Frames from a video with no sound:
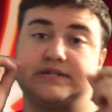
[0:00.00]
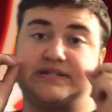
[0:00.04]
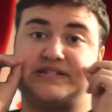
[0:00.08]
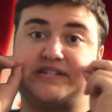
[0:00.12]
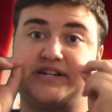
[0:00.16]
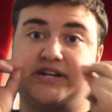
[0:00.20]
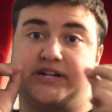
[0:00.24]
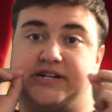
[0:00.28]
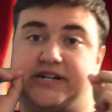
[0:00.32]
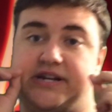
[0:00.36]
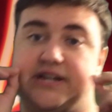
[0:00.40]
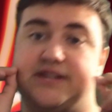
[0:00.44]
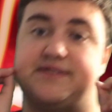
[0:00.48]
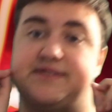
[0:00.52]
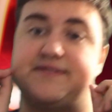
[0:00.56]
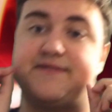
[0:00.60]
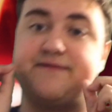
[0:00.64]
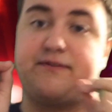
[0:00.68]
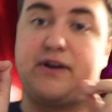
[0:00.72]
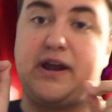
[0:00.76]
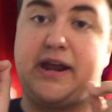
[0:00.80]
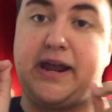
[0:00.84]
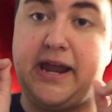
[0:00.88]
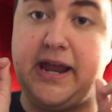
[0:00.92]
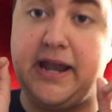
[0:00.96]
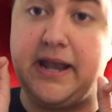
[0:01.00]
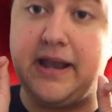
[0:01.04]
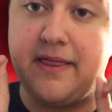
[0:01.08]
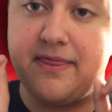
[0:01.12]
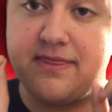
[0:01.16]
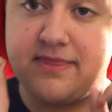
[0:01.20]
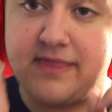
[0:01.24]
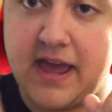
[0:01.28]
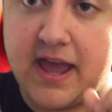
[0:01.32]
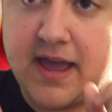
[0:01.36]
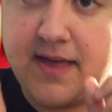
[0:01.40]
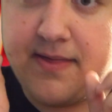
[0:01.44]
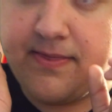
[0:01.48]
serious freaking
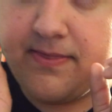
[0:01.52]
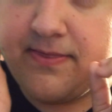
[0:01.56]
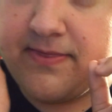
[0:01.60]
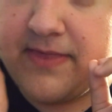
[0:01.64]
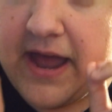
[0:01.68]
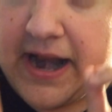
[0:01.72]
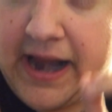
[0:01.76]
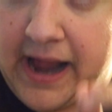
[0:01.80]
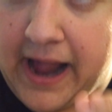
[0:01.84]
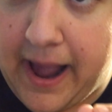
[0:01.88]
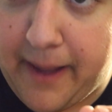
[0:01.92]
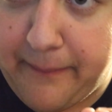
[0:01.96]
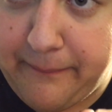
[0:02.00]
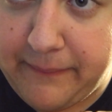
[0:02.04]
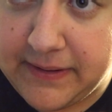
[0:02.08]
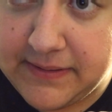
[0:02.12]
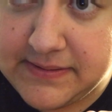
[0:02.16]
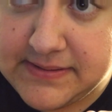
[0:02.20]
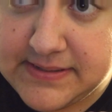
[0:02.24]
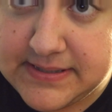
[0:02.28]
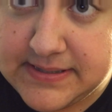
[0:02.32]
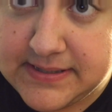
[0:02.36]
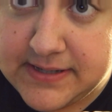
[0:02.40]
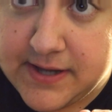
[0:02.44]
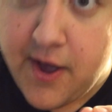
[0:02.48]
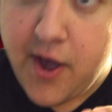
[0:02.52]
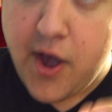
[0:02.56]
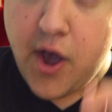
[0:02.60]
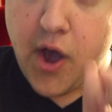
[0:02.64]
thing that happens.